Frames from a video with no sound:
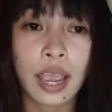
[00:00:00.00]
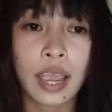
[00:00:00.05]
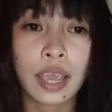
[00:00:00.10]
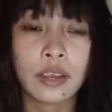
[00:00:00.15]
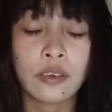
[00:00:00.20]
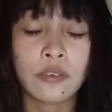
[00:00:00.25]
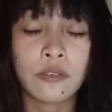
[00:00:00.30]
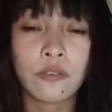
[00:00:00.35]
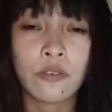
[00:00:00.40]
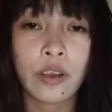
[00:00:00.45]

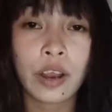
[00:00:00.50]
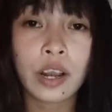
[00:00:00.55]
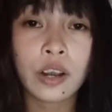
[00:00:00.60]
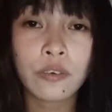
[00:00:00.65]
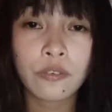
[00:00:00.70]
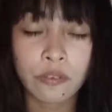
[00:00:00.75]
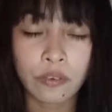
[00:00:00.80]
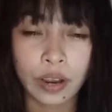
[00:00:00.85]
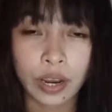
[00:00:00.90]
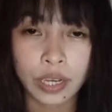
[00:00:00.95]
and
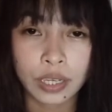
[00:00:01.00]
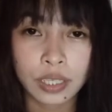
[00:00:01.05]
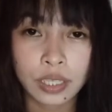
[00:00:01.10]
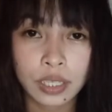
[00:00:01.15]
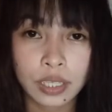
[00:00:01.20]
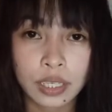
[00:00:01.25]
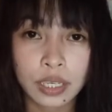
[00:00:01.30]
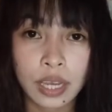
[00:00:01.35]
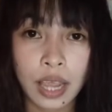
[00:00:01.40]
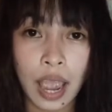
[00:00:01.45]
verifies
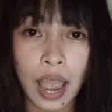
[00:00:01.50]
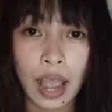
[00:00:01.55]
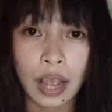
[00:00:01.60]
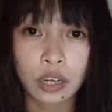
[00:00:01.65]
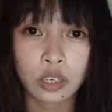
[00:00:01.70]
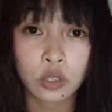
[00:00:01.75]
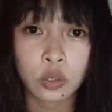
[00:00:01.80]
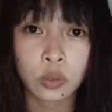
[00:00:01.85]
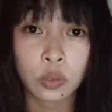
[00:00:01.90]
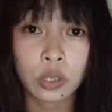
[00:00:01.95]
the
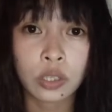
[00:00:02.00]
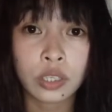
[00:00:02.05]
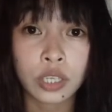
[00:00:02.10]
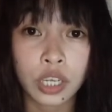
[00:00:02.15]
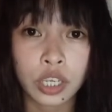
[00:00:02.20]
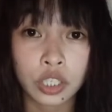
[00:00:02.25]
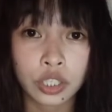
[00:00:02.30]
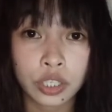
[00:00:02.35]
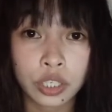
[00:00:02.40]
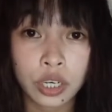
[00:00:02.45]
actual
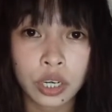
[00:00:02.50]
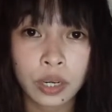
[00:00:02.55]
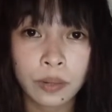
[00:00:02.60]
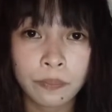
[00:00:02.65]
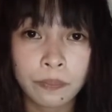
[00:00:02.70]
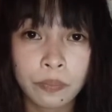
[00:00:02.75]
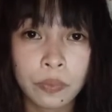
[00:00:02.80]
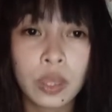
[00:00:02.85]
nature,